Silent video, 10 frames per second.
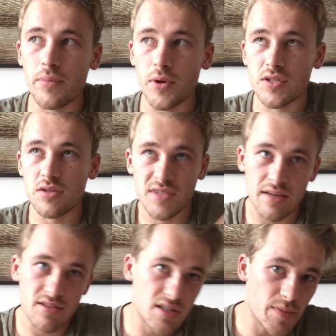But
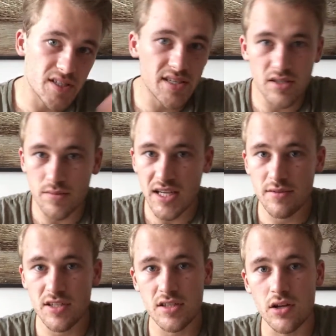sometimes it's busy,
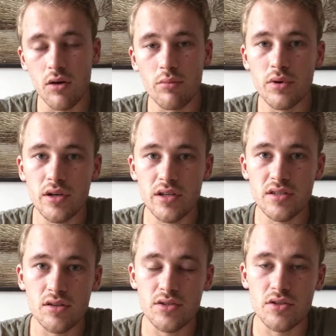sometimes it's not, but it's
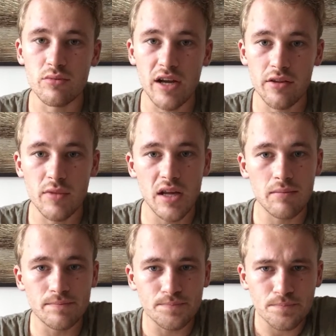not too bad at the minute.
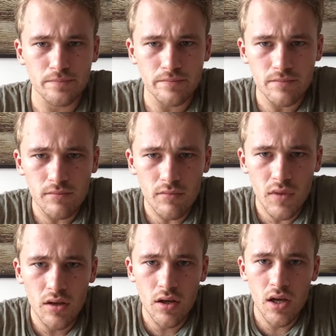
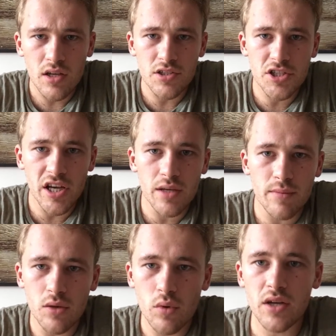
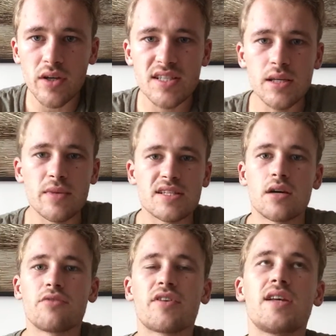Jamie, where do I see
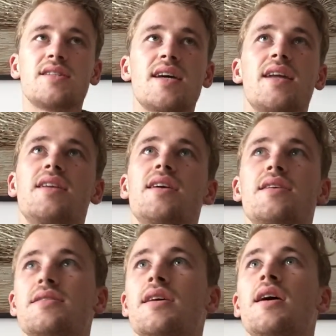myself in 10
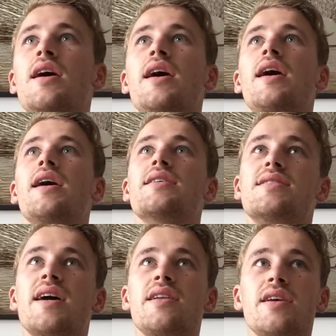years? In
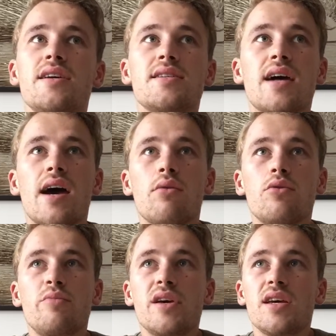10 years, I will
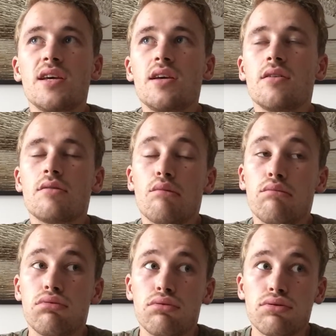be
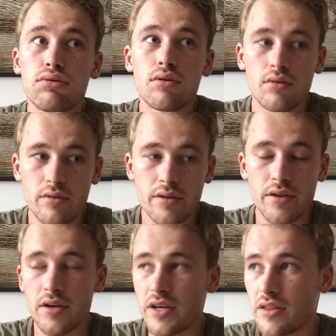
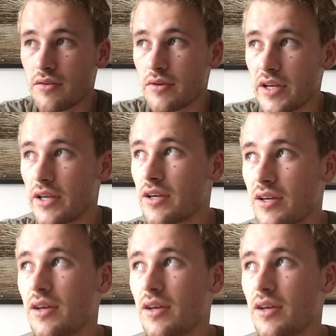33.